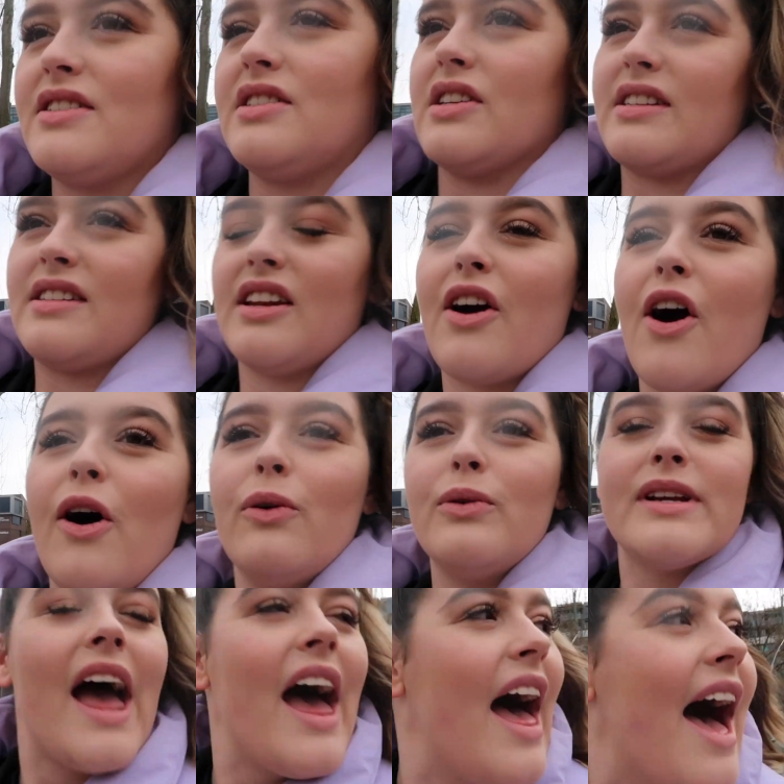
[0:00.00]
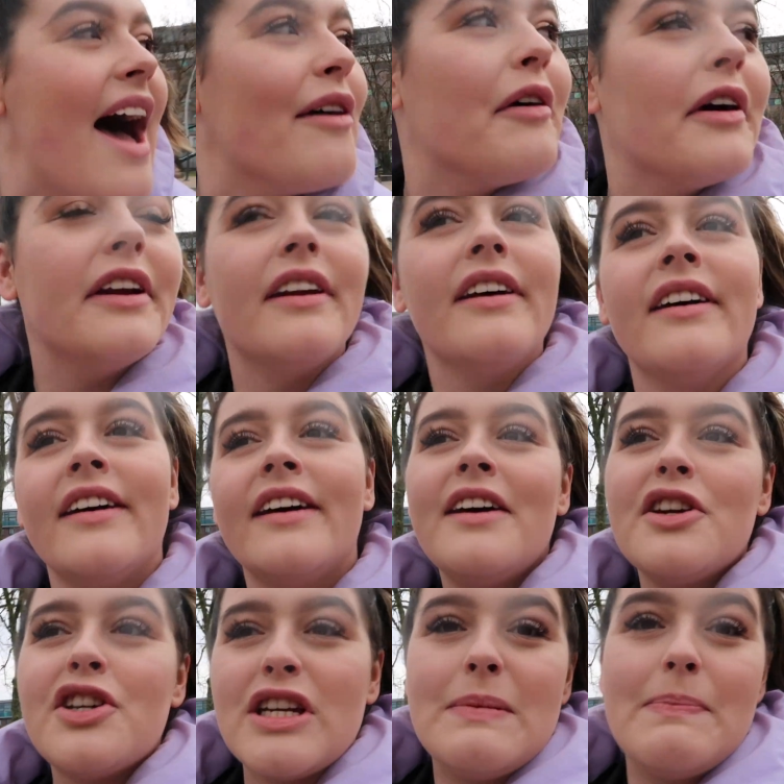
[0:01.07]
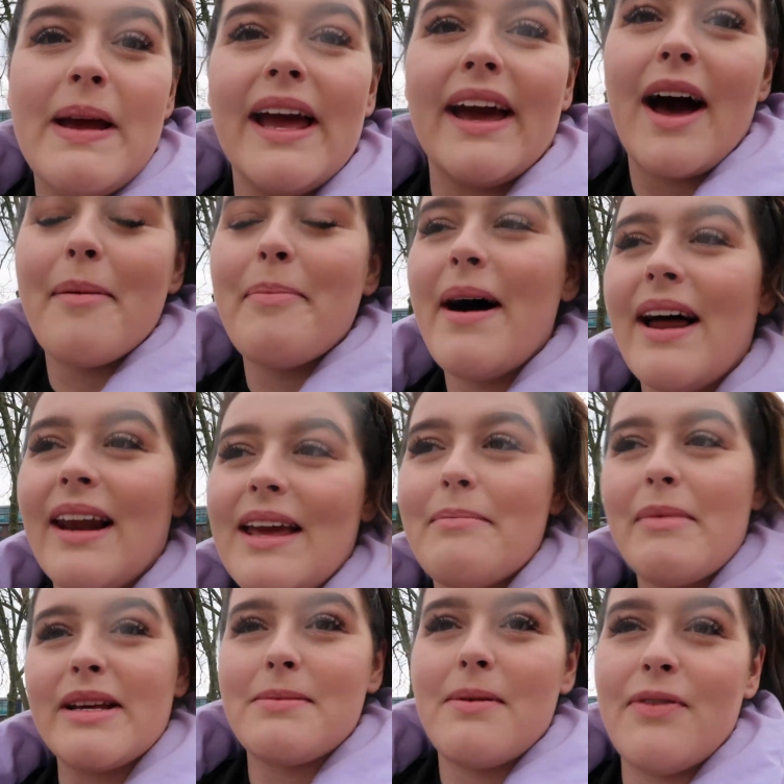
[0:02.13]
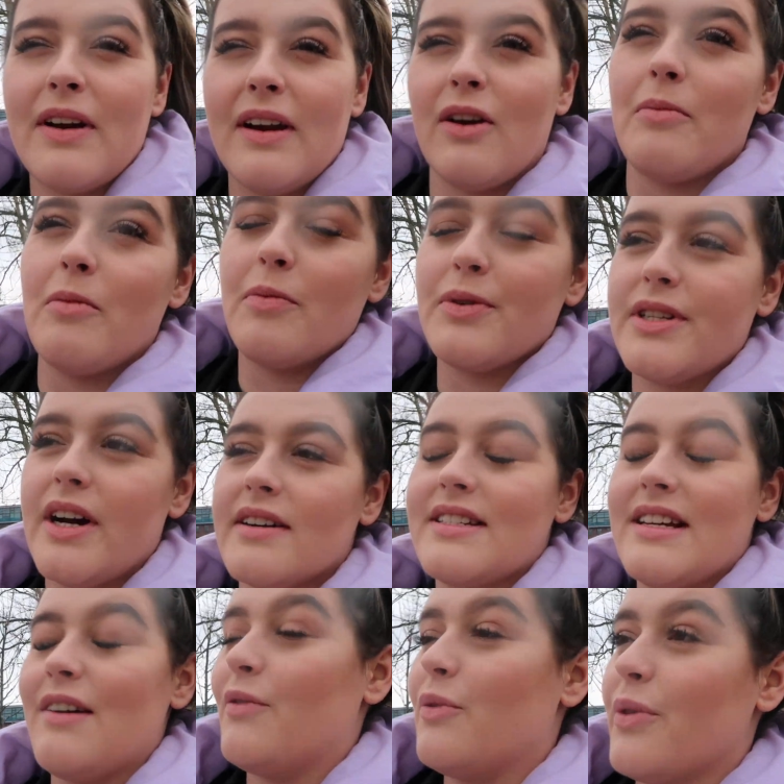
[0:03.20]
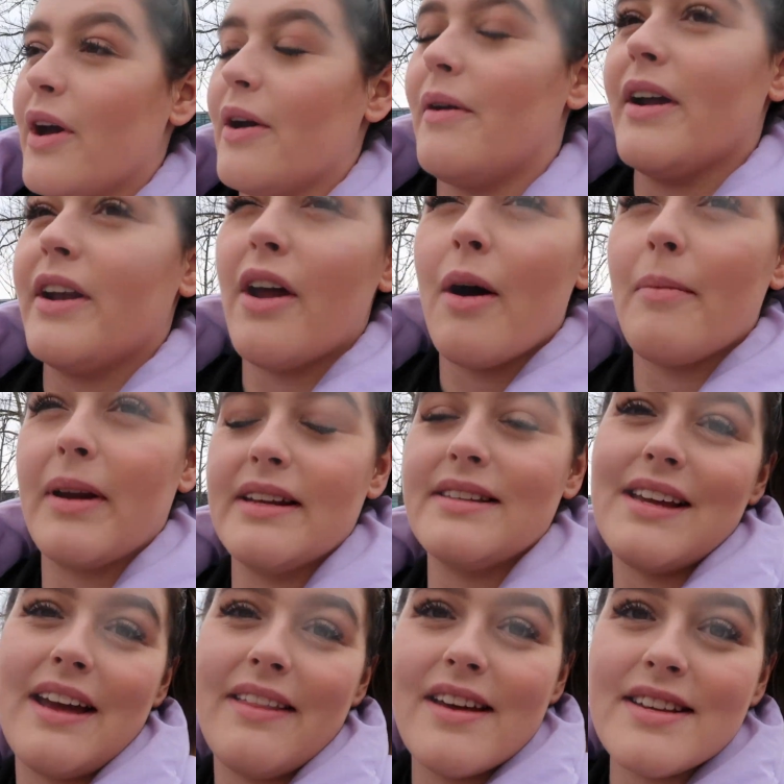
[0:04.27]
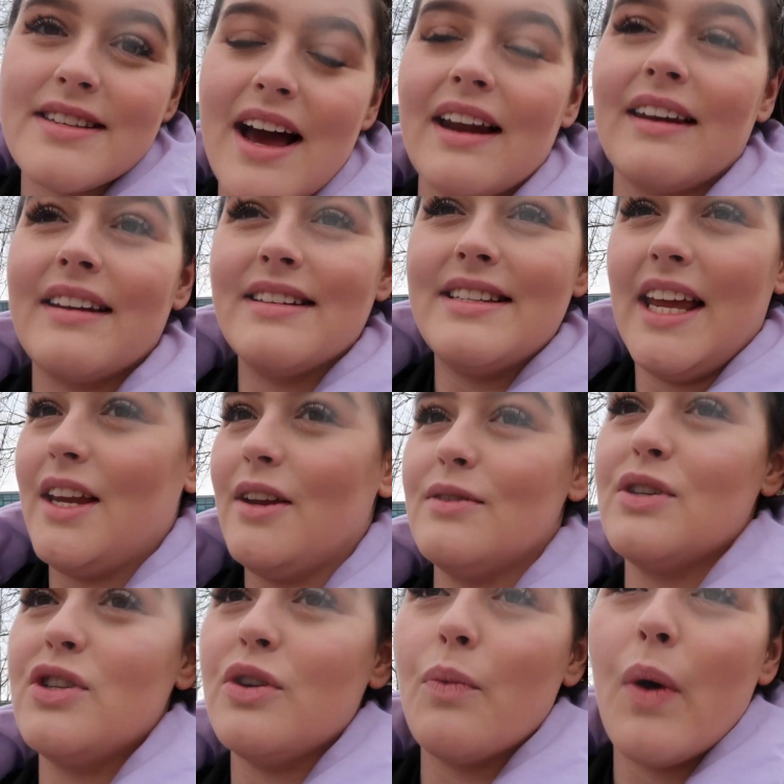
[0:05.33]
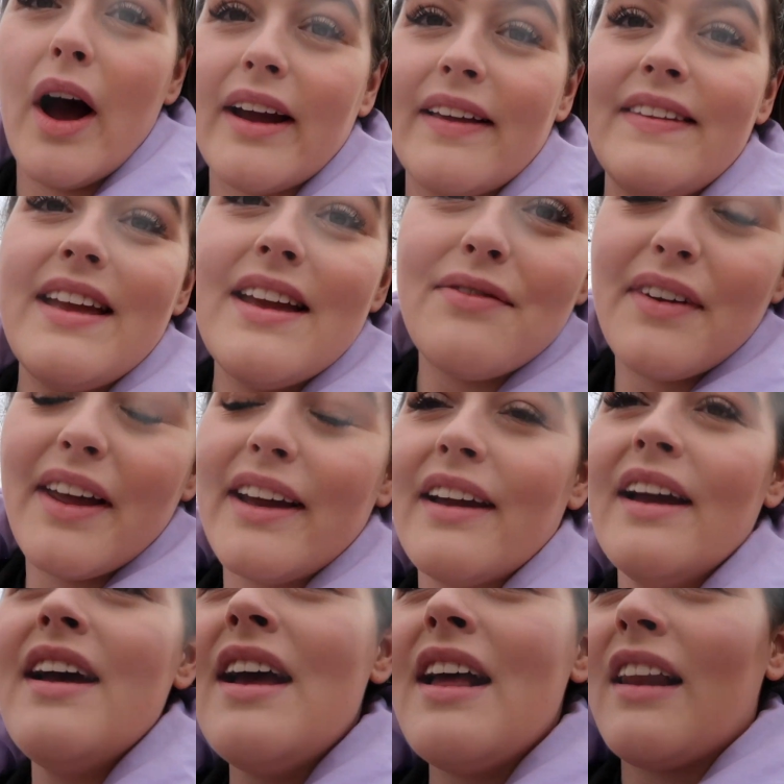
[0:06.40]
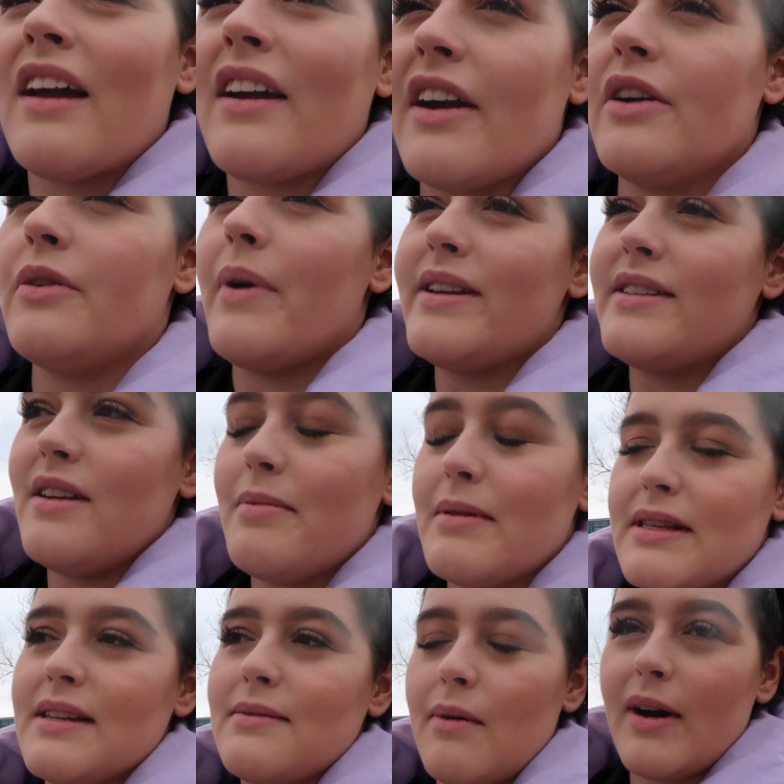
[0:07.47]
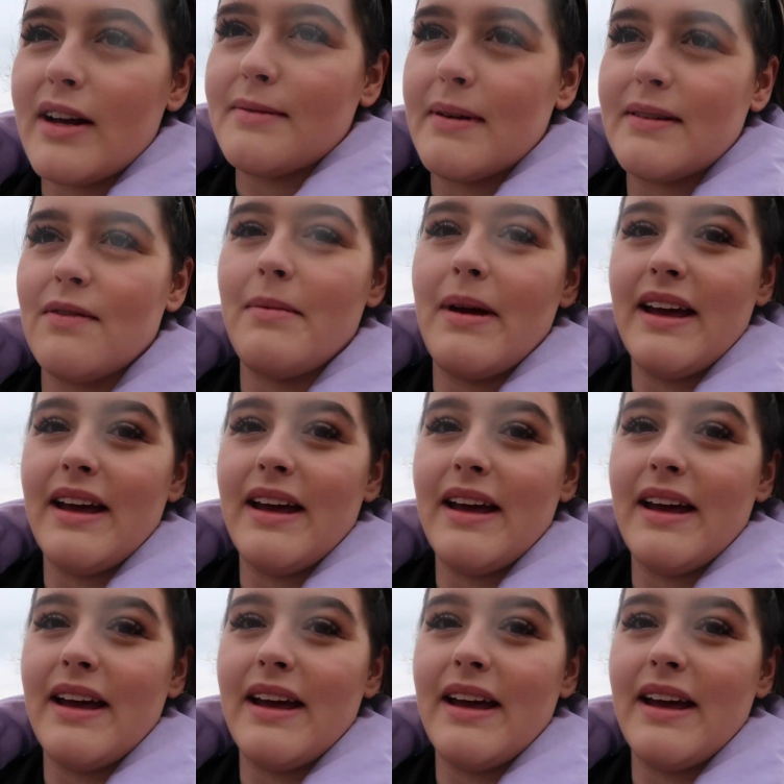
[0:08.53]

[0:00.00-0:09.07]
just the cold air and just being up early, it makes me feel a lot more productive, although I know I'm going to say this and continue to do work in the evening like I always do because that's what works best for